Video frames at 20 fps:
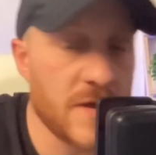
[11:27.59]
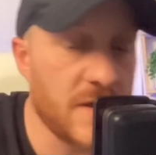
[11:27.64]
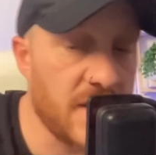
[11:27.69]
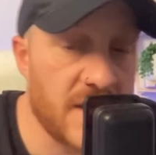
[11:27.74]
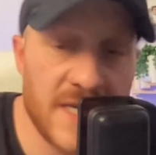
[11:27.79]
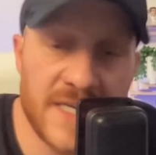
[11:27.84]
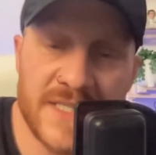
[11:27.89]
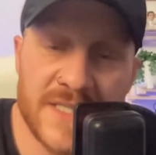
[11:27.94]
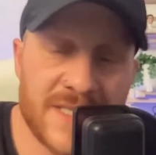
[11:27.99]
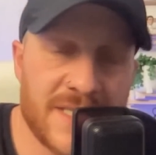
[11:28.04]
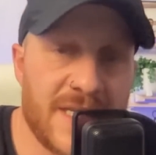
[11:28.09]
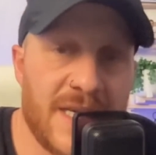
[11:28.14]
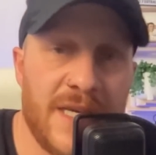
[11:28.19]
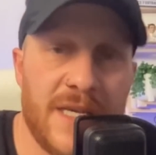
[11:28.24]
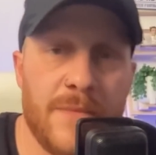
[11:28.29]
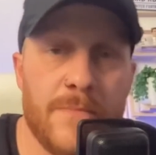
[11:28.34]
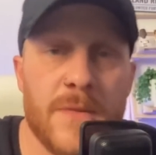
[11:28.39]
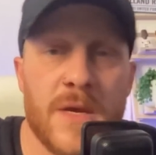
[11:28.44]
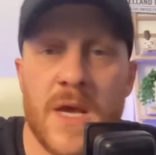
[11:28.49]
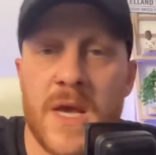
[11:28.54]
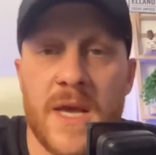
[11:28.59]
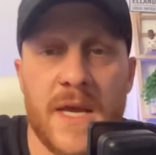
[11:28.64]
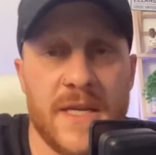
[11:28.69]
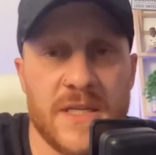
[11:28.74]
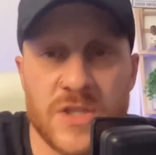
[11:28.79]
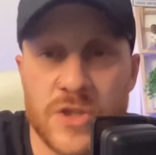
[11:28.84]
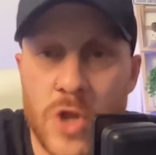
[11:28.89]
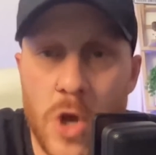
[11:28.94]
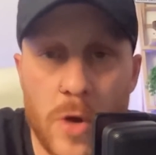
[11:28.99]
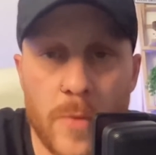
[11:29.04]
This team
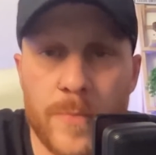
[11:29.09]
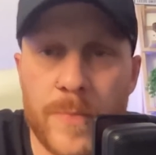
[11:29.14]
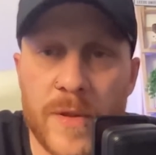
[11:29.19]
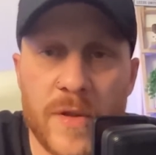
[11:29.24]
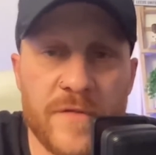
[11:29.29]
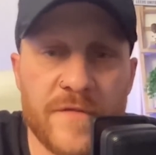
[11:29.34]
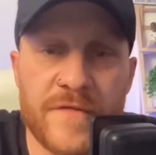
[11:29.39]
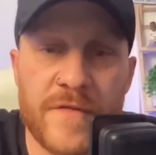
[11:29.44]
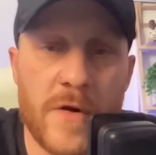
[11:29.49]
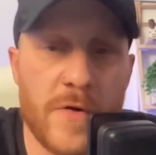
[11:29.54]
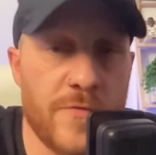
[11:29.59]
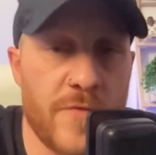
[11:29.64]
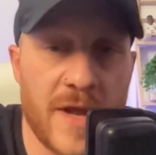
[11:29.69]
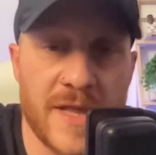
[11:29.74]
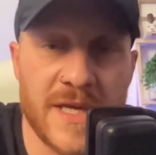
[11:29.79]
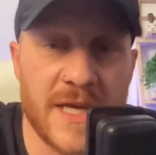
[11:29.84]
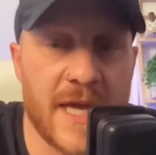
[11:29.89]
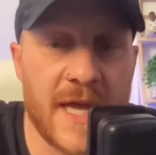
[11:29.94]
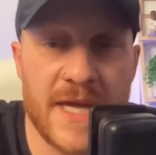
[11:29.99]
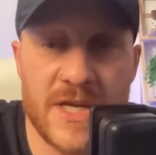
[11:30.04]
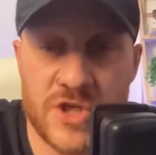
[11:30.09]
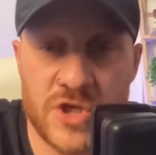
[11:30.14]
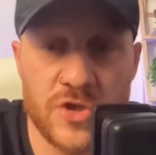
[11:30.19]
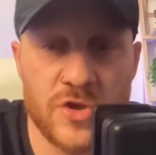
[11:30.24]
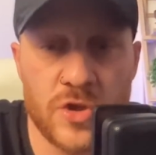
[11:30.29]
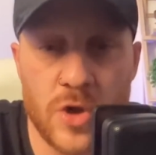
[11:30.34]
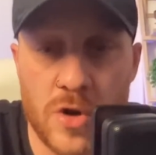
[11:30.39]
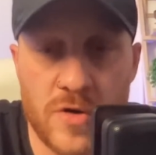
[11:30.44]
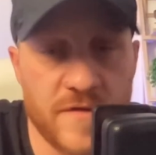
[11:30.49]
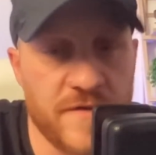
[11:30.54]
is not built for a
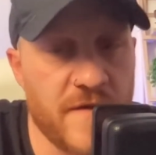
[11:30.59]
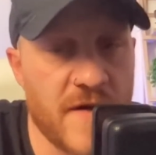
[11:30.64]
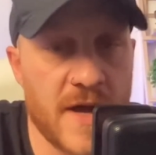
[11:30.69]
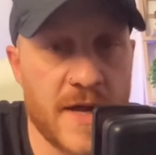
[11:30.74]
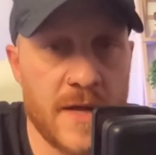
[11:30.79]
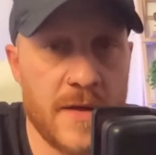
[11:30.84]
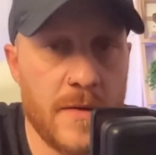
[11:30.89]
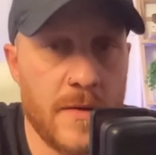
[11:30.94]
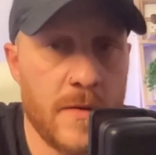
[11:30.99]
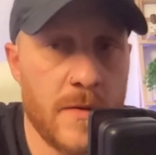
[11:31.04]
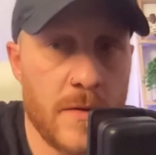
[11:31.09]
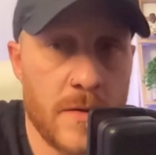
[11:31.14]
relegation dogfight.